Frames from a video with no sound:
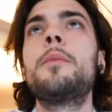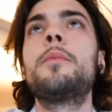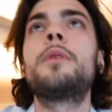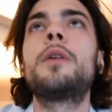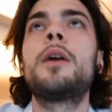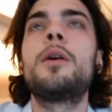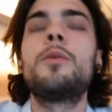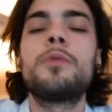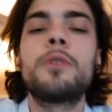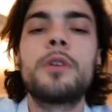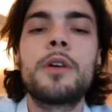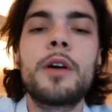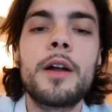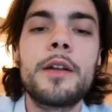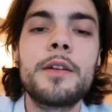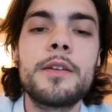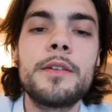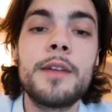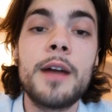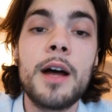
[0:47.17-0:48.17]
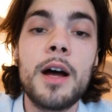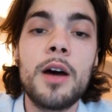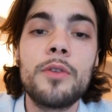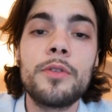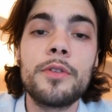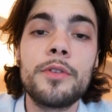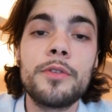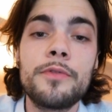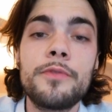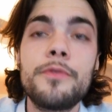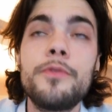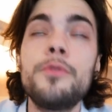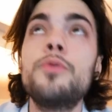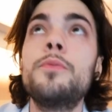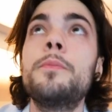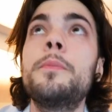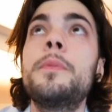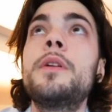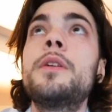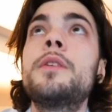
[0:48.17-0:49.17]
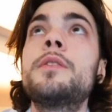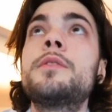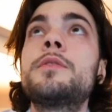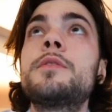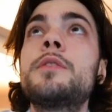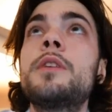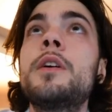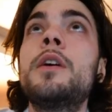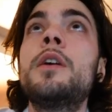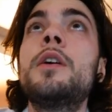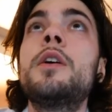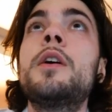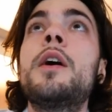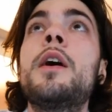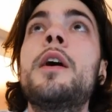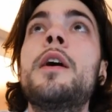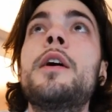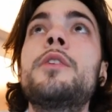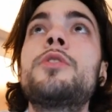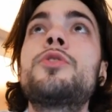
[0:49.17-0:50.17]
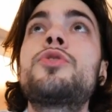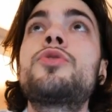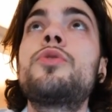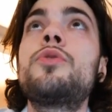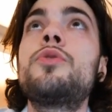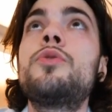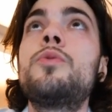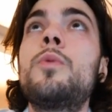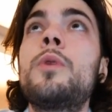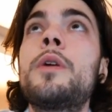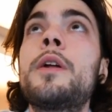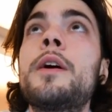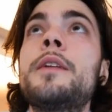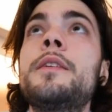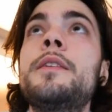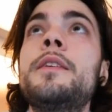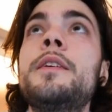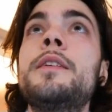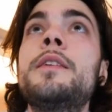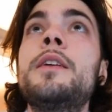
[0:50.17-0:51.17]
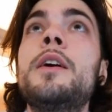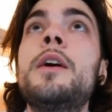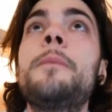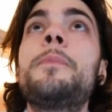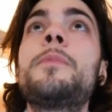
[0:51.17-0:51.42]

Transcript: but I will cut it down in a few minutes and show you what I did.